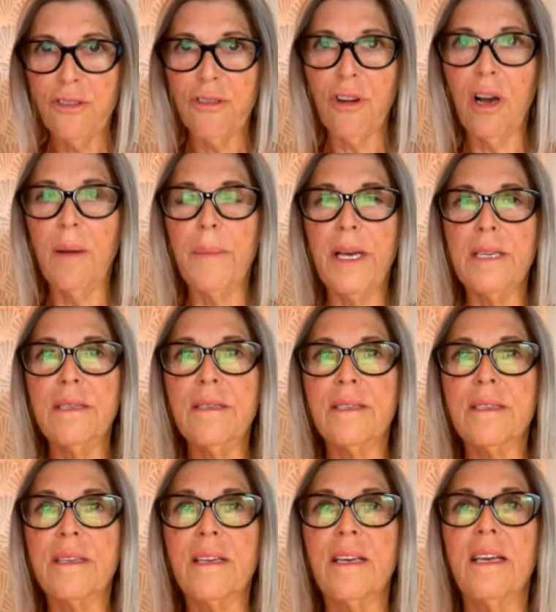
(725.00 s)

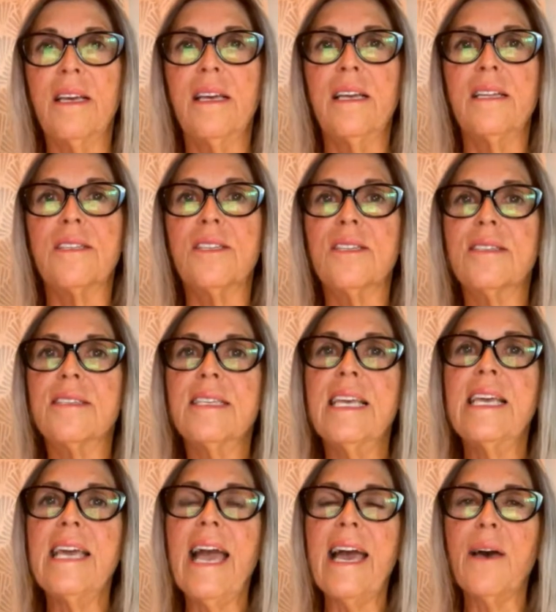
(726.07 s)
traumas, to
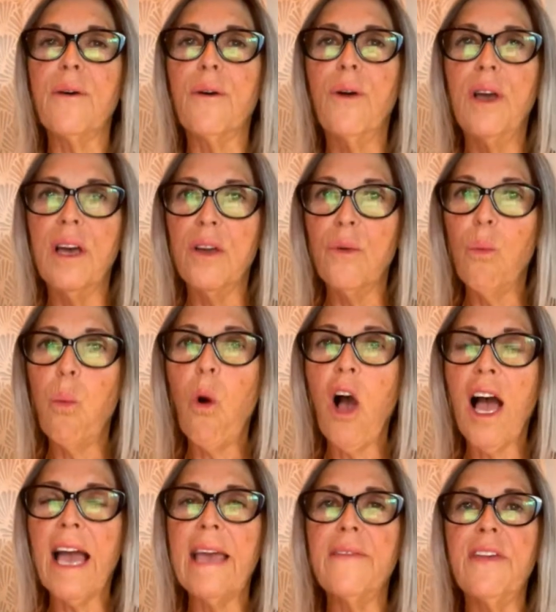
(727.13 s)
see how and
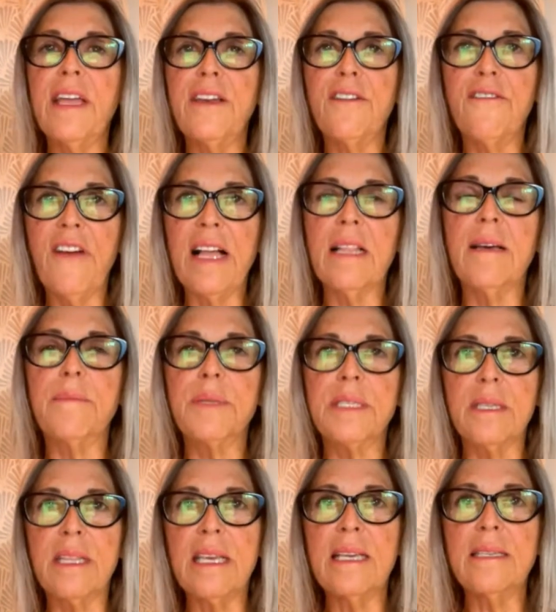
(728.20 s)
why they
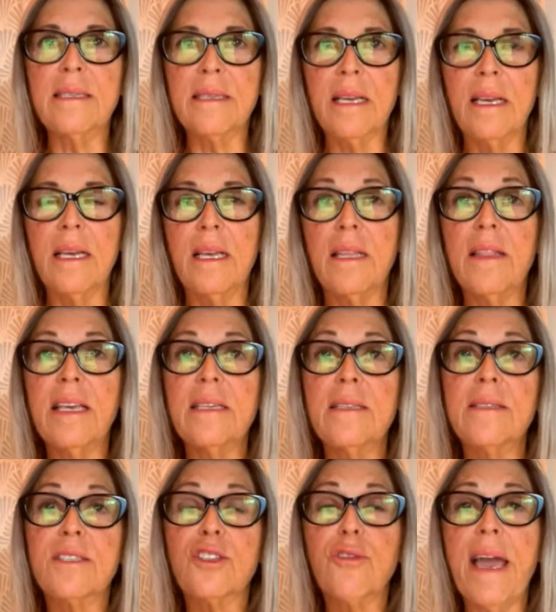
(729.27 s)
developed these
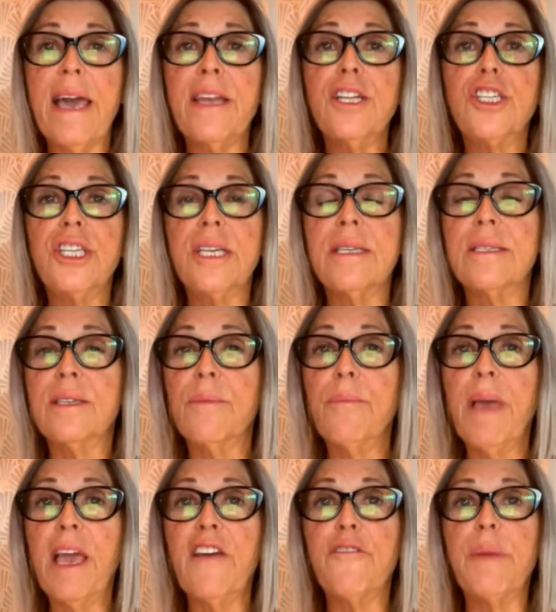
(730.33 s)
strategies that
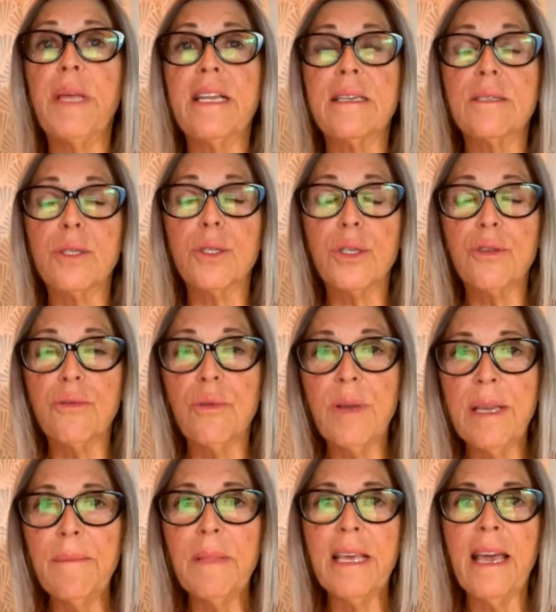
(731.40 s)
may have been
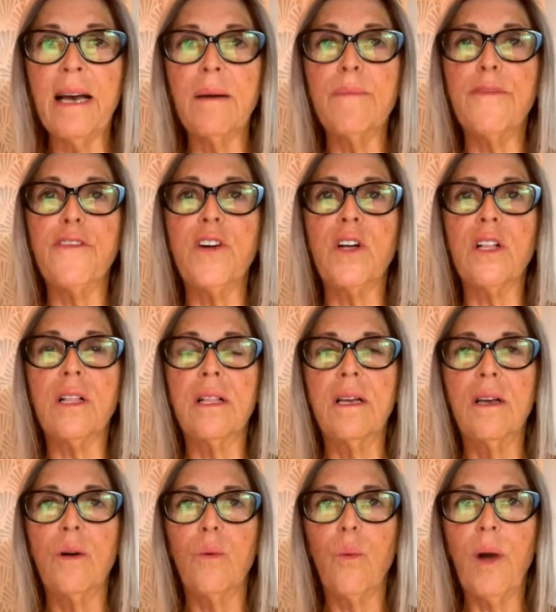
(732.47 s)
extremely helpful
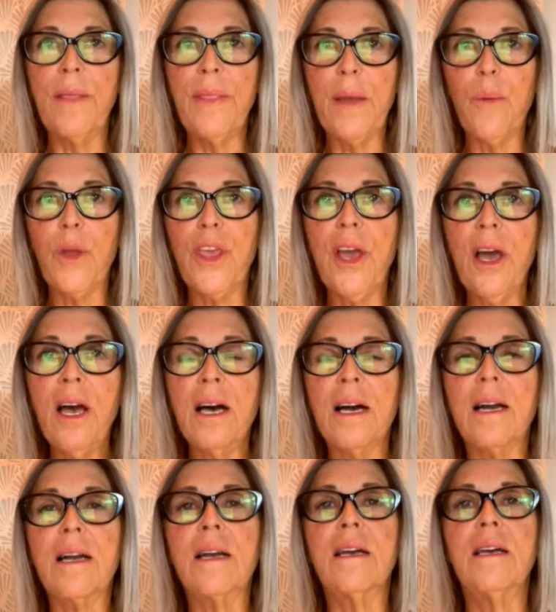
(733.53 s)
when they were
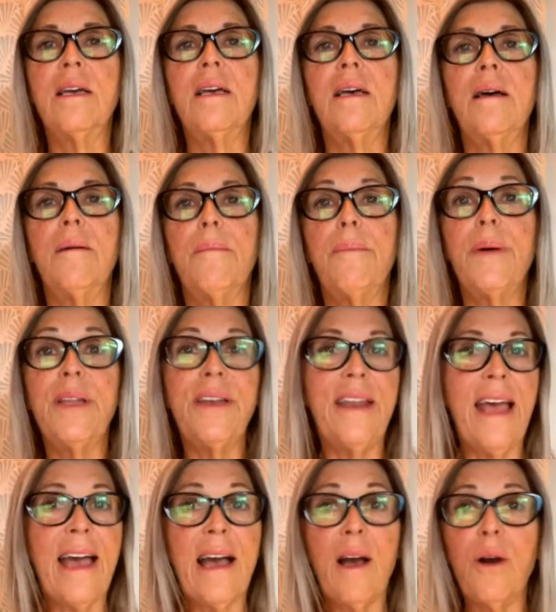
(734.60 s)
young, but
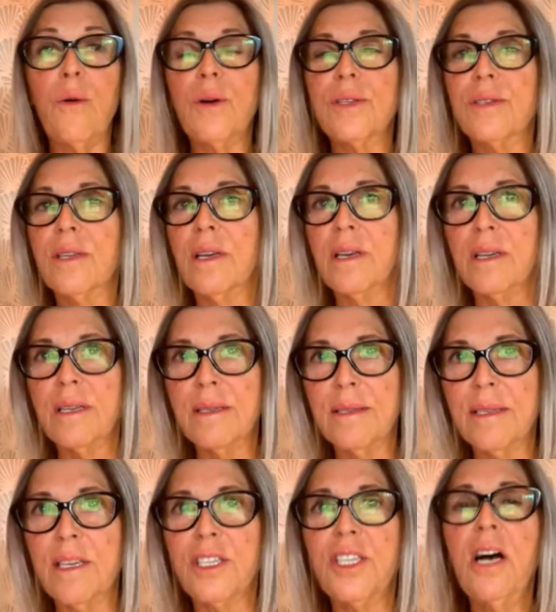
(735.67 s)
now as
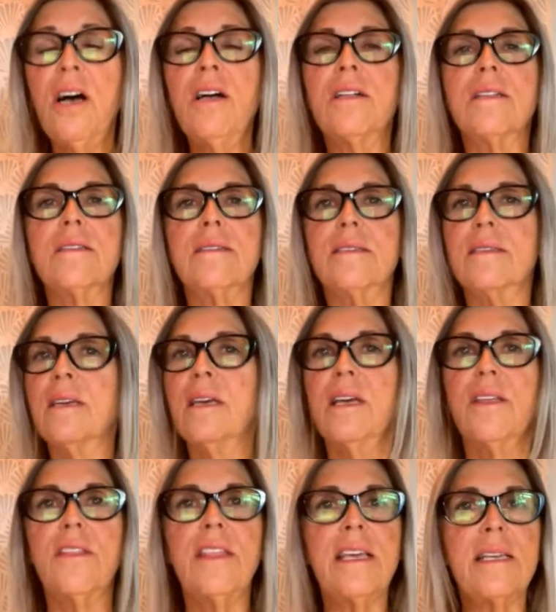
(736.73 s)
adults,
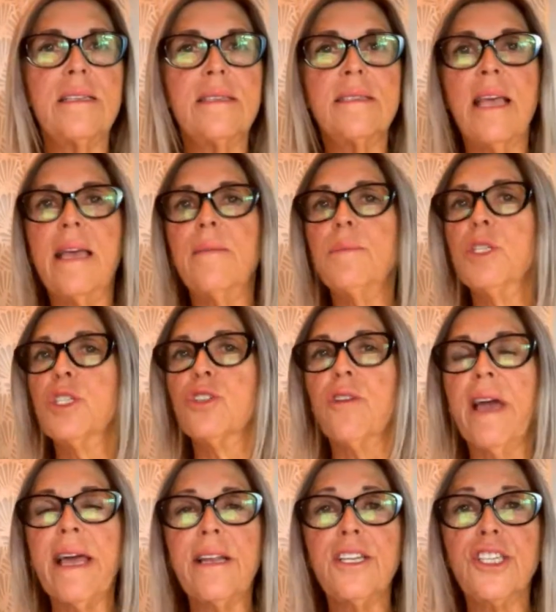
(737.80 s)
these same
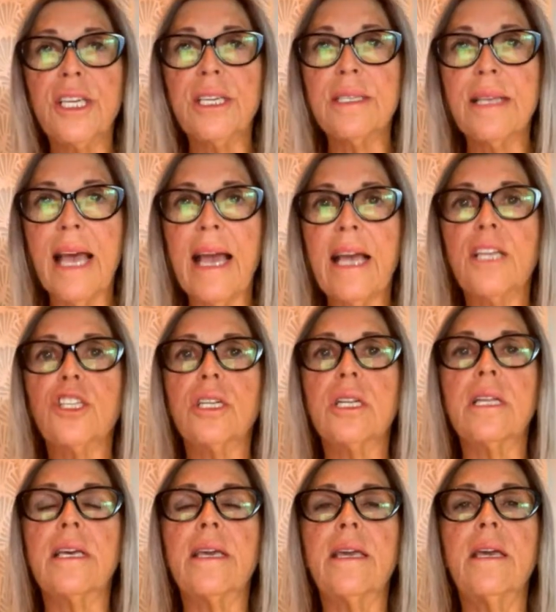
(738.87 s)
strategies
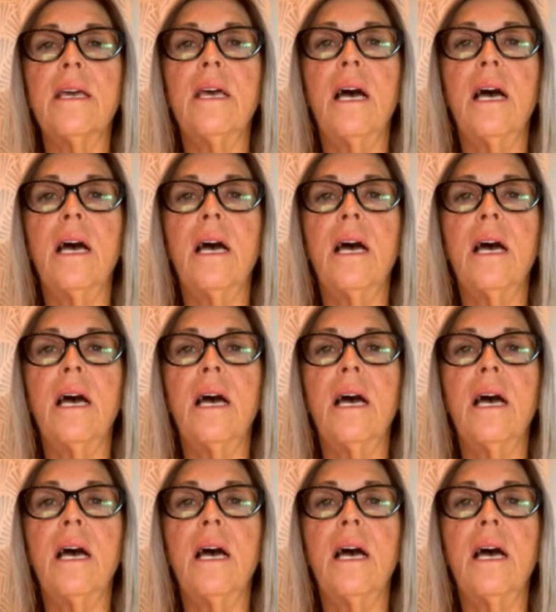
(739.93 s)
actually